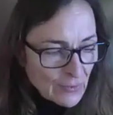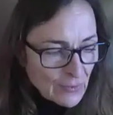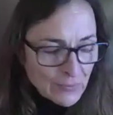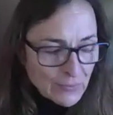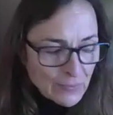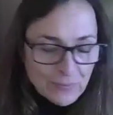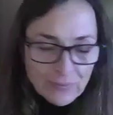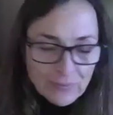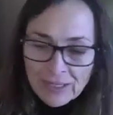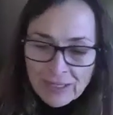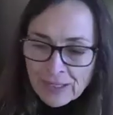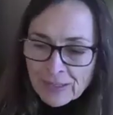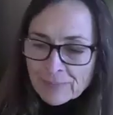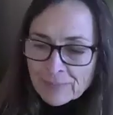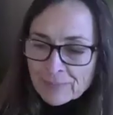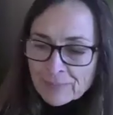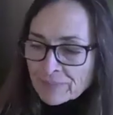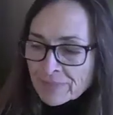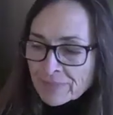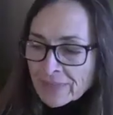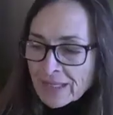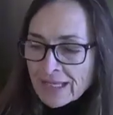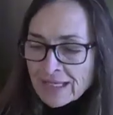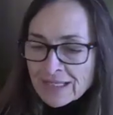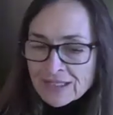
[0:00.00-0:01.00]
So
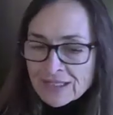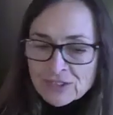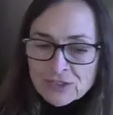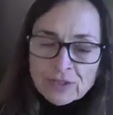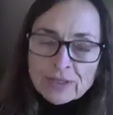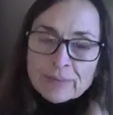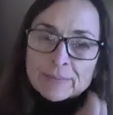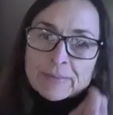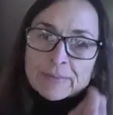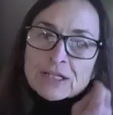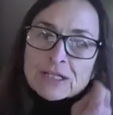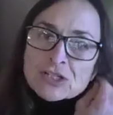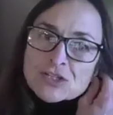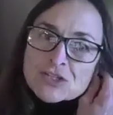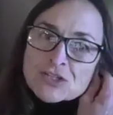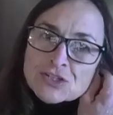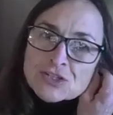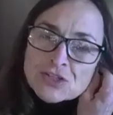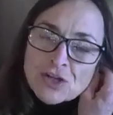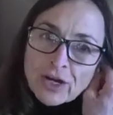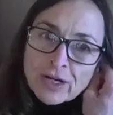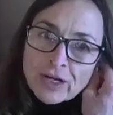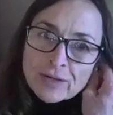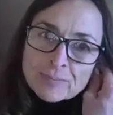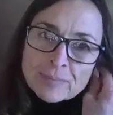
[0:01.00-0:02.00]
let me just
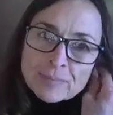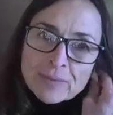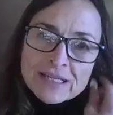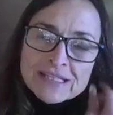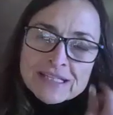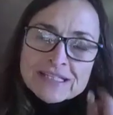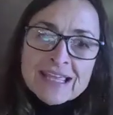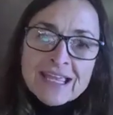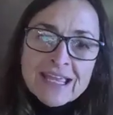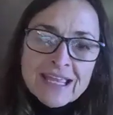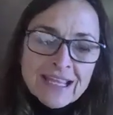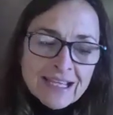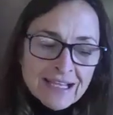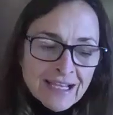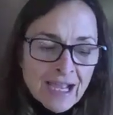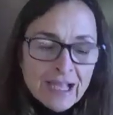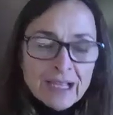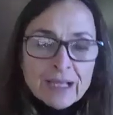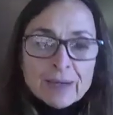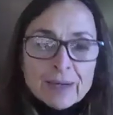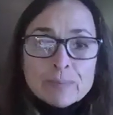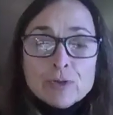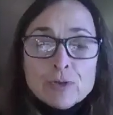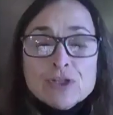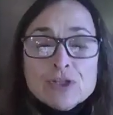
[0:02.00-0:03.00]
start by saying
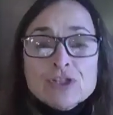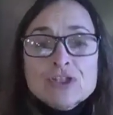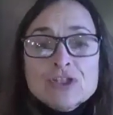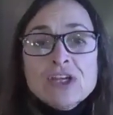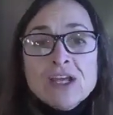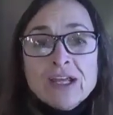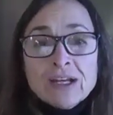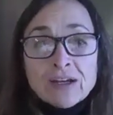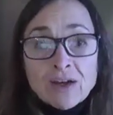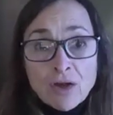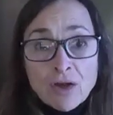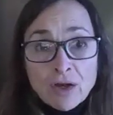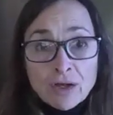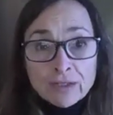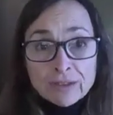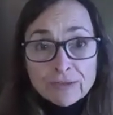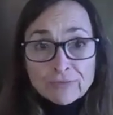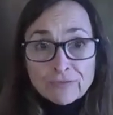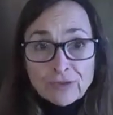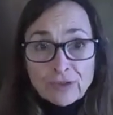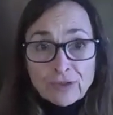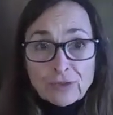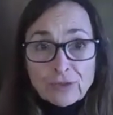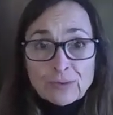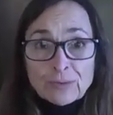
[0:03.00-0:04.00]
I appreciate all
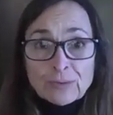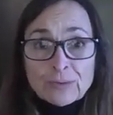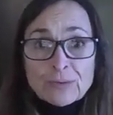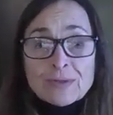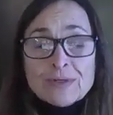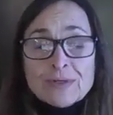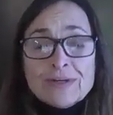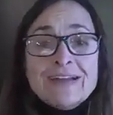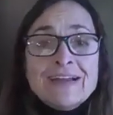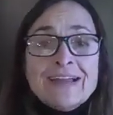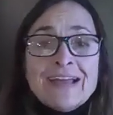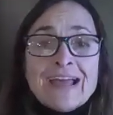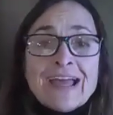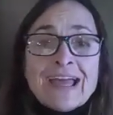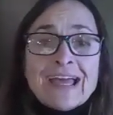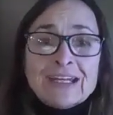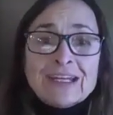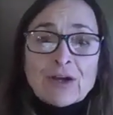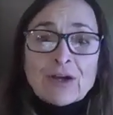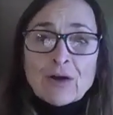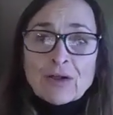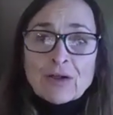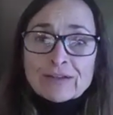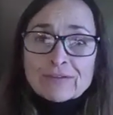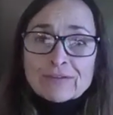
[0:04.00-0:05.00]
of you
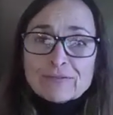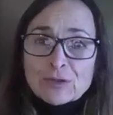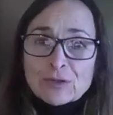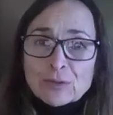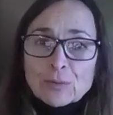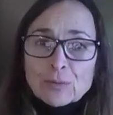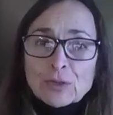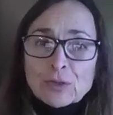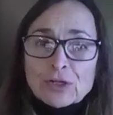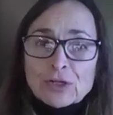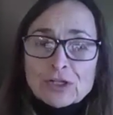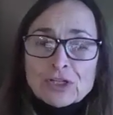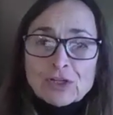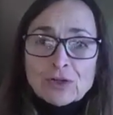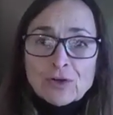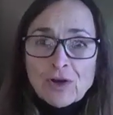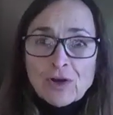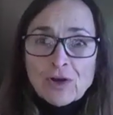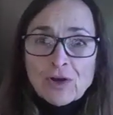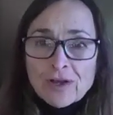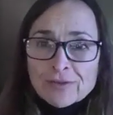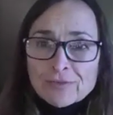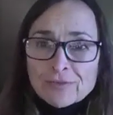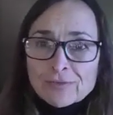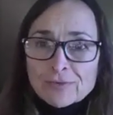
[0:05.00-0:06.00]
and all of your work.
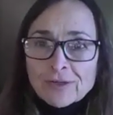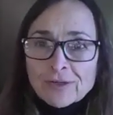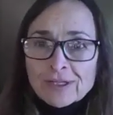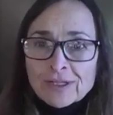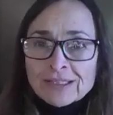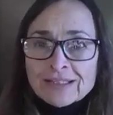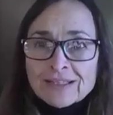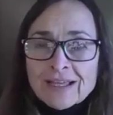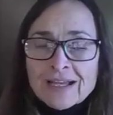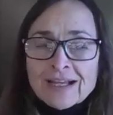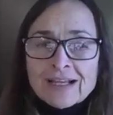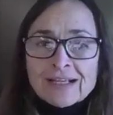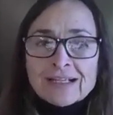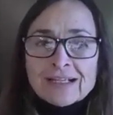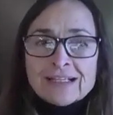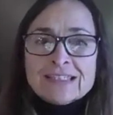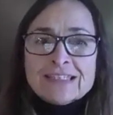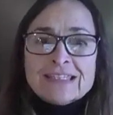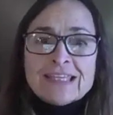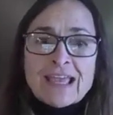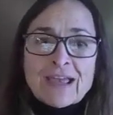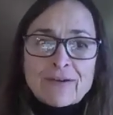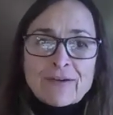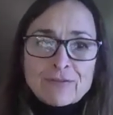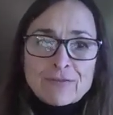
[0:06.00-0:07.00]
You're on the front
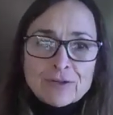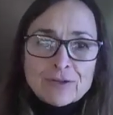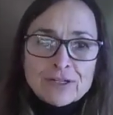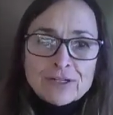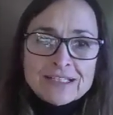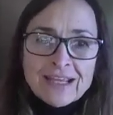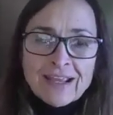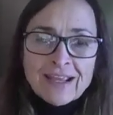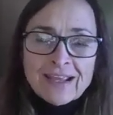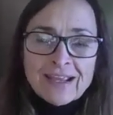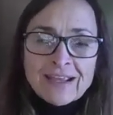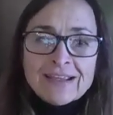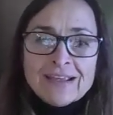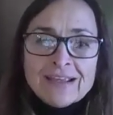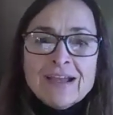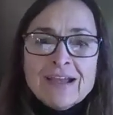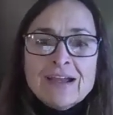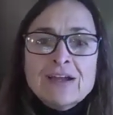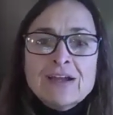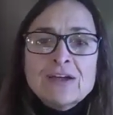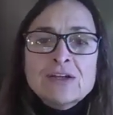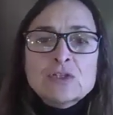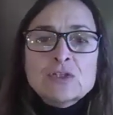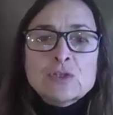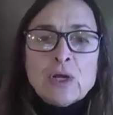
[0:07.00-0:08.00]
lines every day
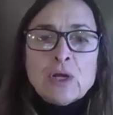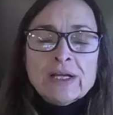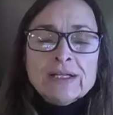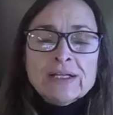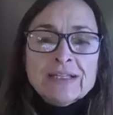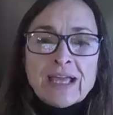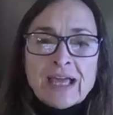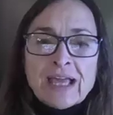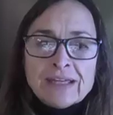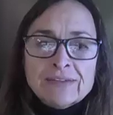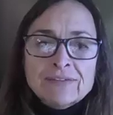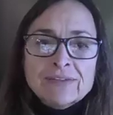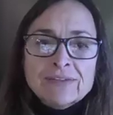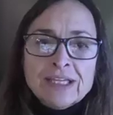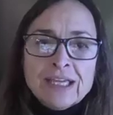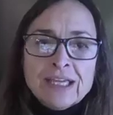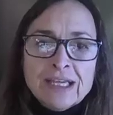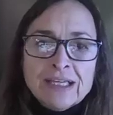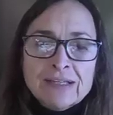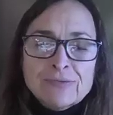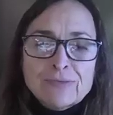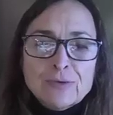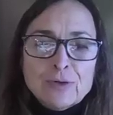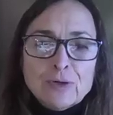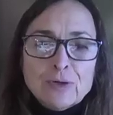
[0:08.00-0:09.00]
trying to
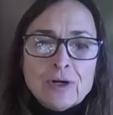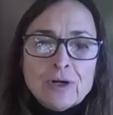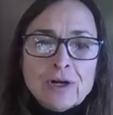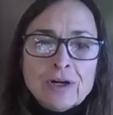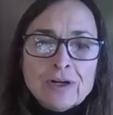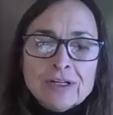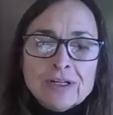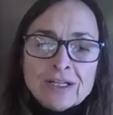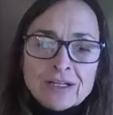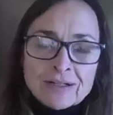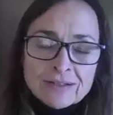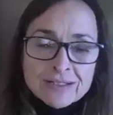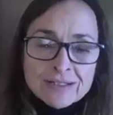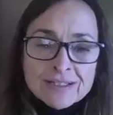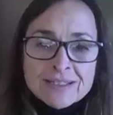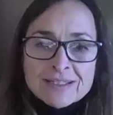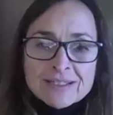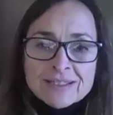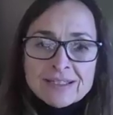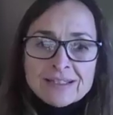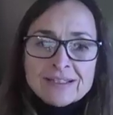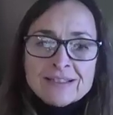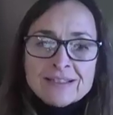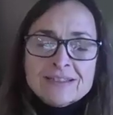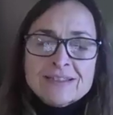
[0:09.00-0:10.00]
advocate for our
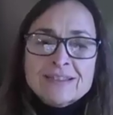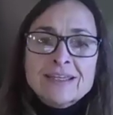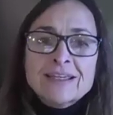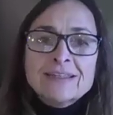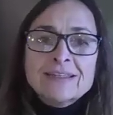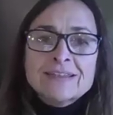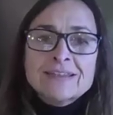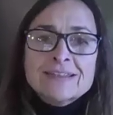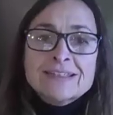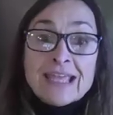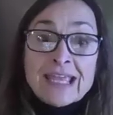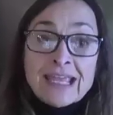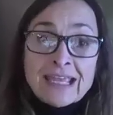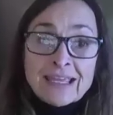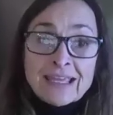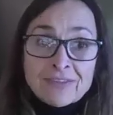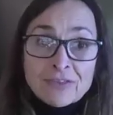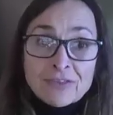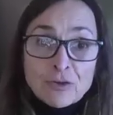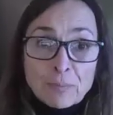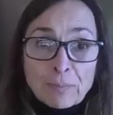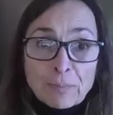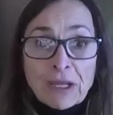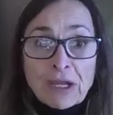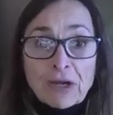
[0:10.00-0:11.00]
youngest citizens
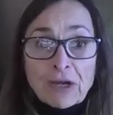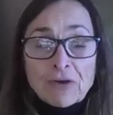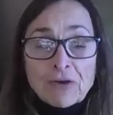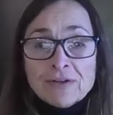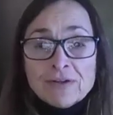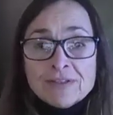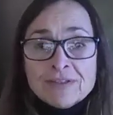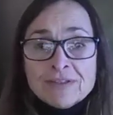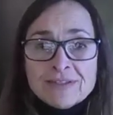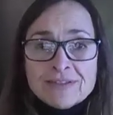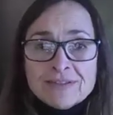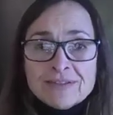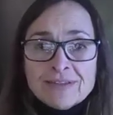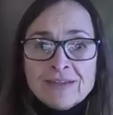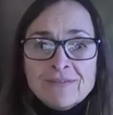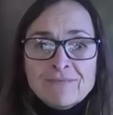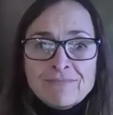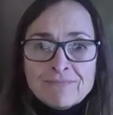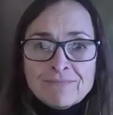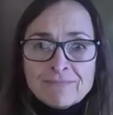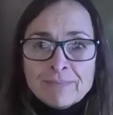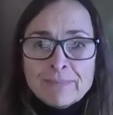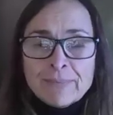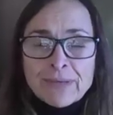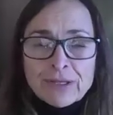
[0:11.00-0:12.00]
and their parents
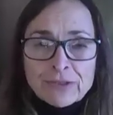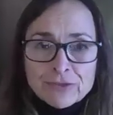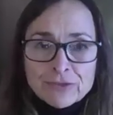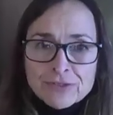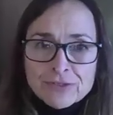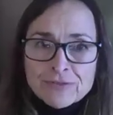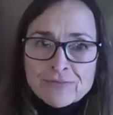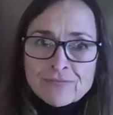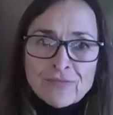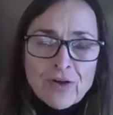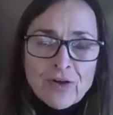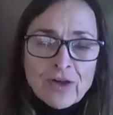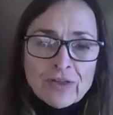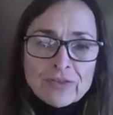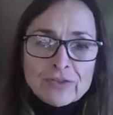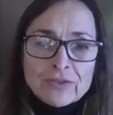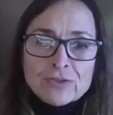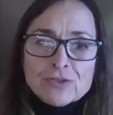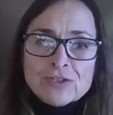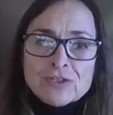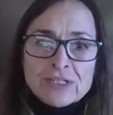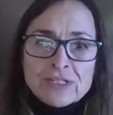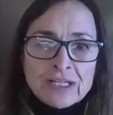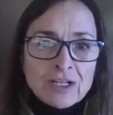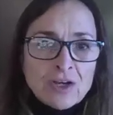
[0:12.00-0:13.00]
and mothers and
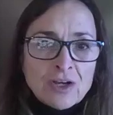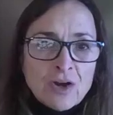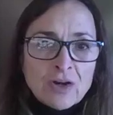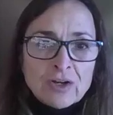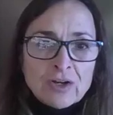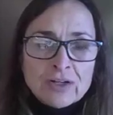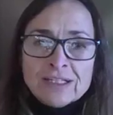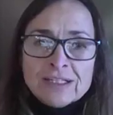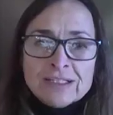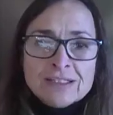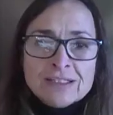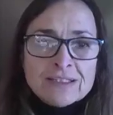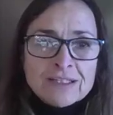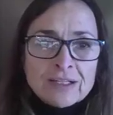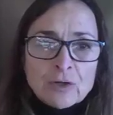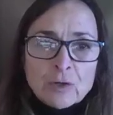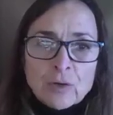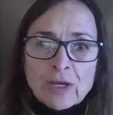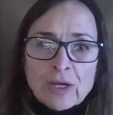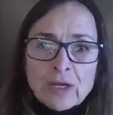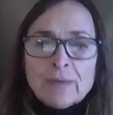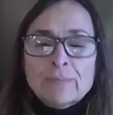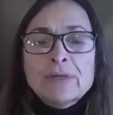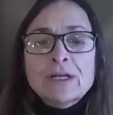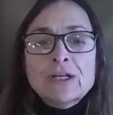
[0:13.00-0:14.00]
fathers and guardians and
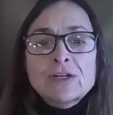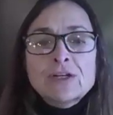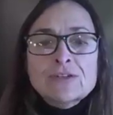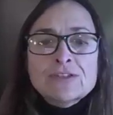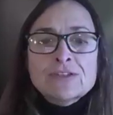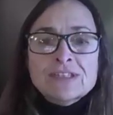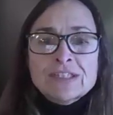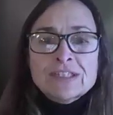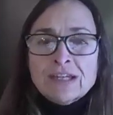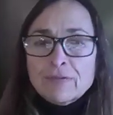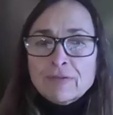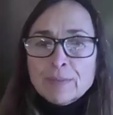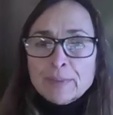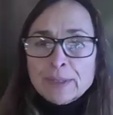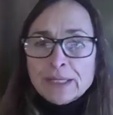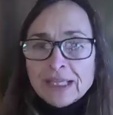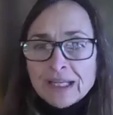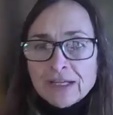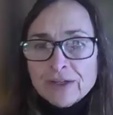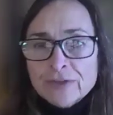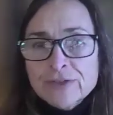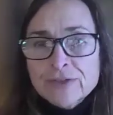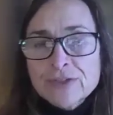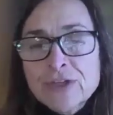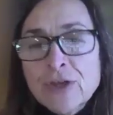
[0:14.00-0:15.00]
grandparents and
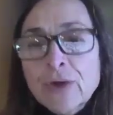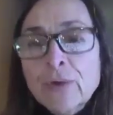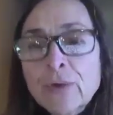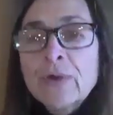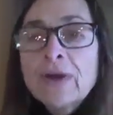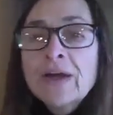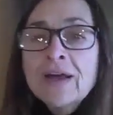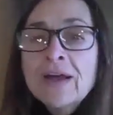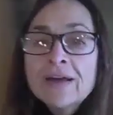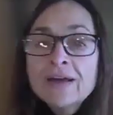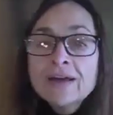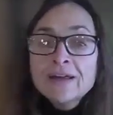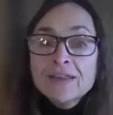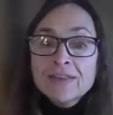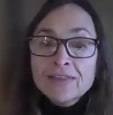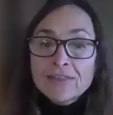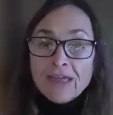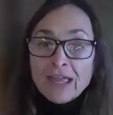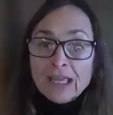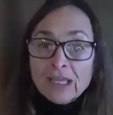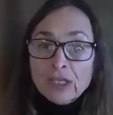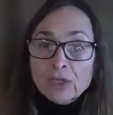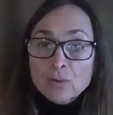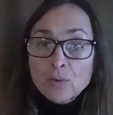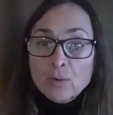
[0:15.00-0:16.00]
everybody else. So
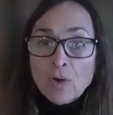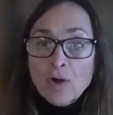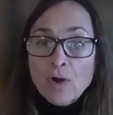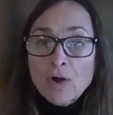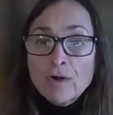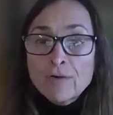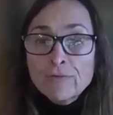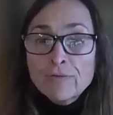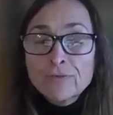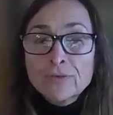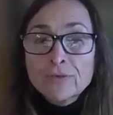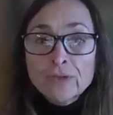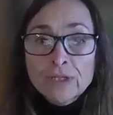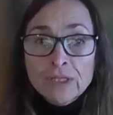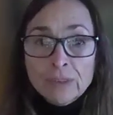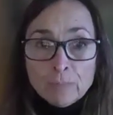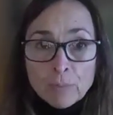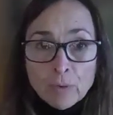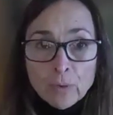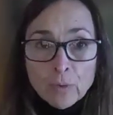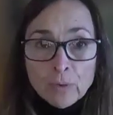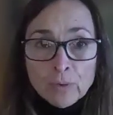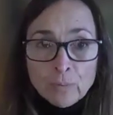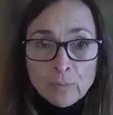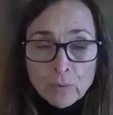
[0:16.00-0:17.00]
thank you all for the
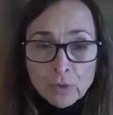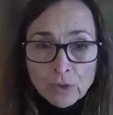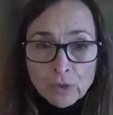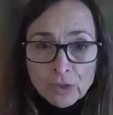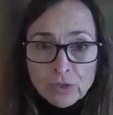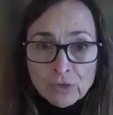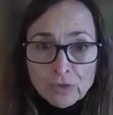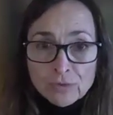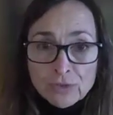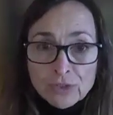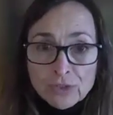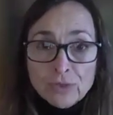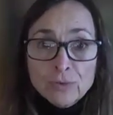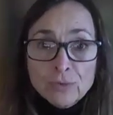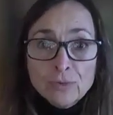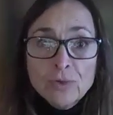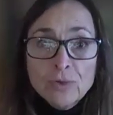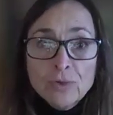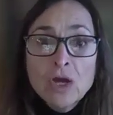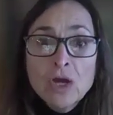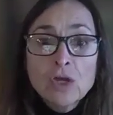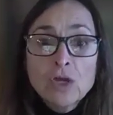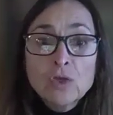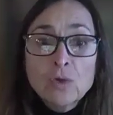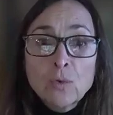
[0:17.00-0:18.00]
important work you
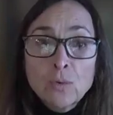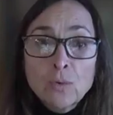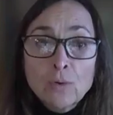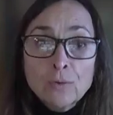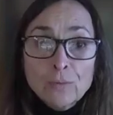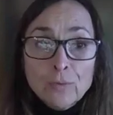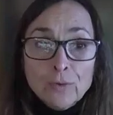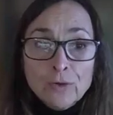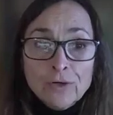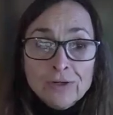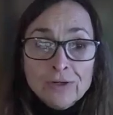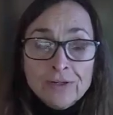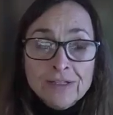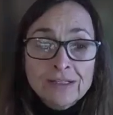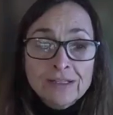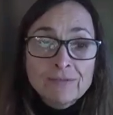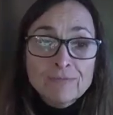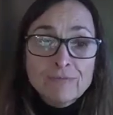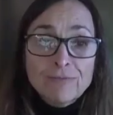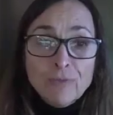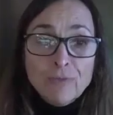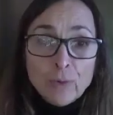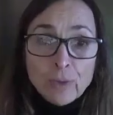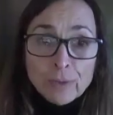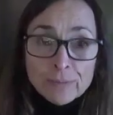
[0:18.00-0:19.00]
do. Your work
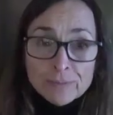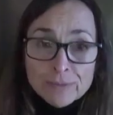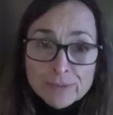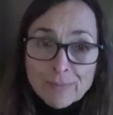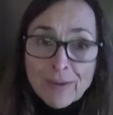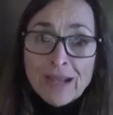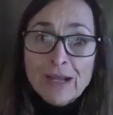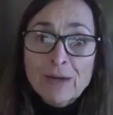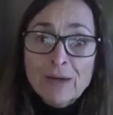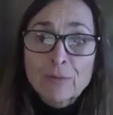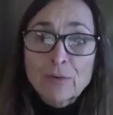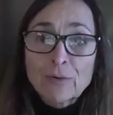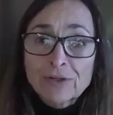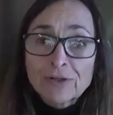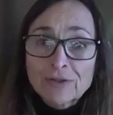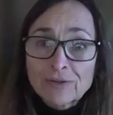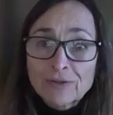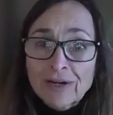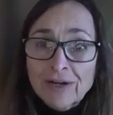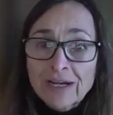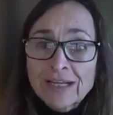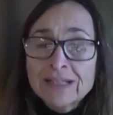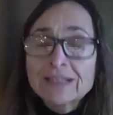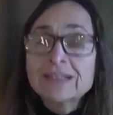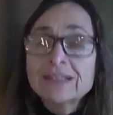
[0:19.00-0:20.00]
informs my work,
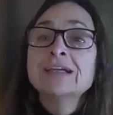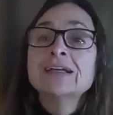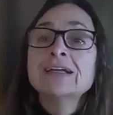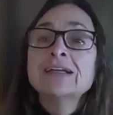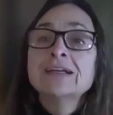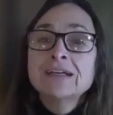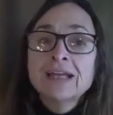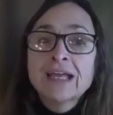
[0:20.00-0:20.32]
right?